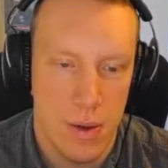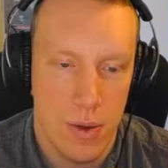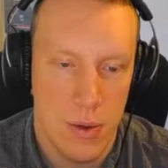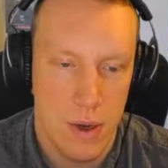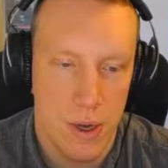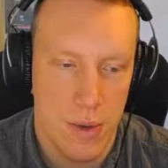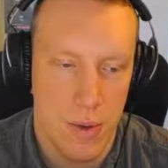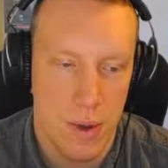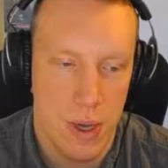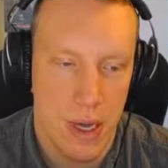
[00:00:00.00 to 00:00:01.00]
Who are
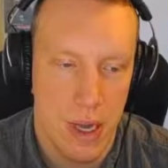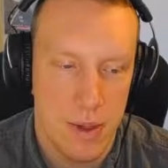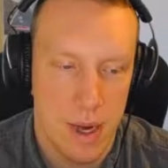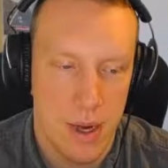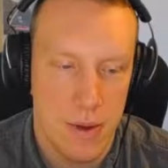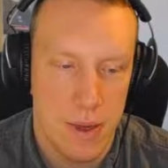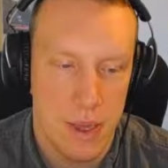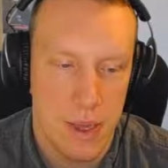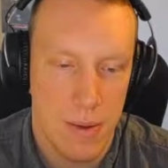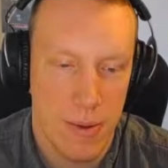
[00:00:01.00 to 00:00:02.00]
you? Uh, hello there, you look
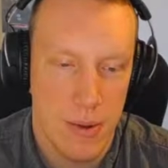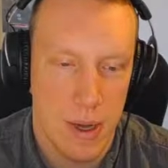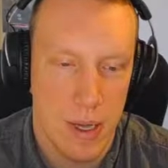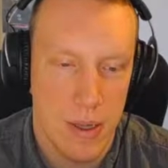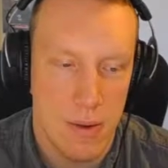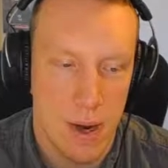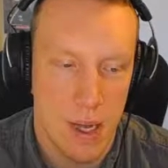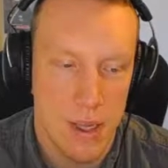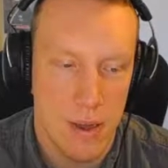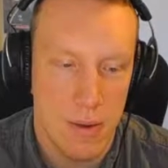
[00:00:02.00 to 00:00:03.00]
something uh, I
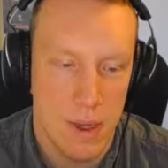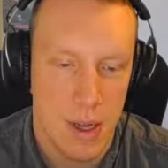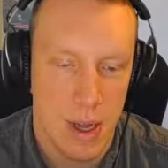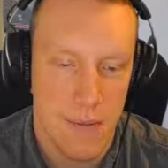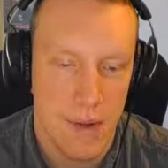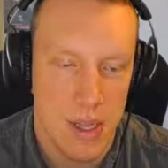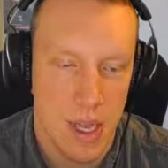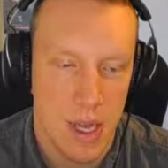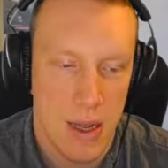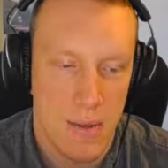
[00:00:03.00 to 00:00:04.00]
trust. Do you think I uh, fancy
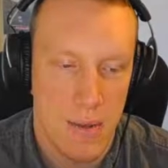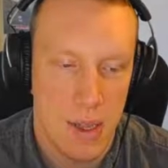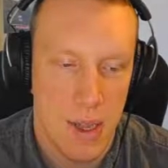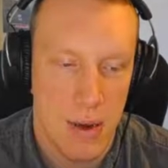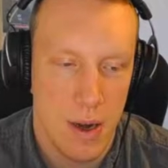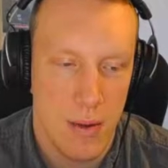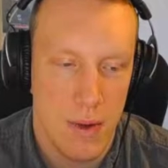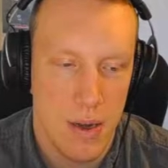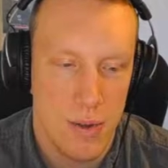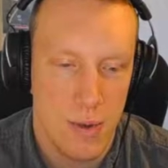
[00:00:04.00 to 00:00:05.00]
I've written a
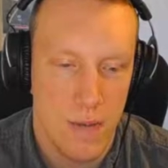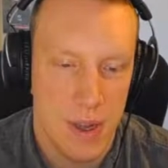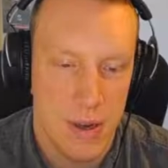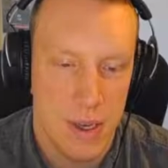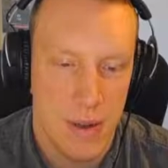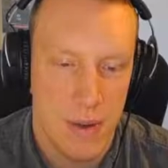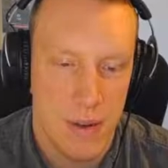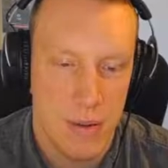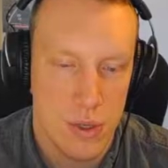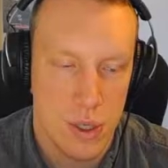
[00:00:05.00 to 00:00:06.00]
novel? Do you think the
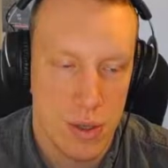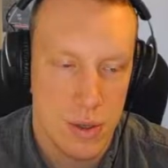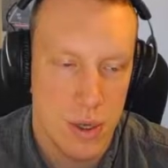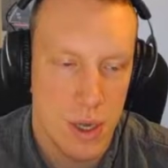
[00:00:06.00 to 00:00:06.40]
blue? Sure.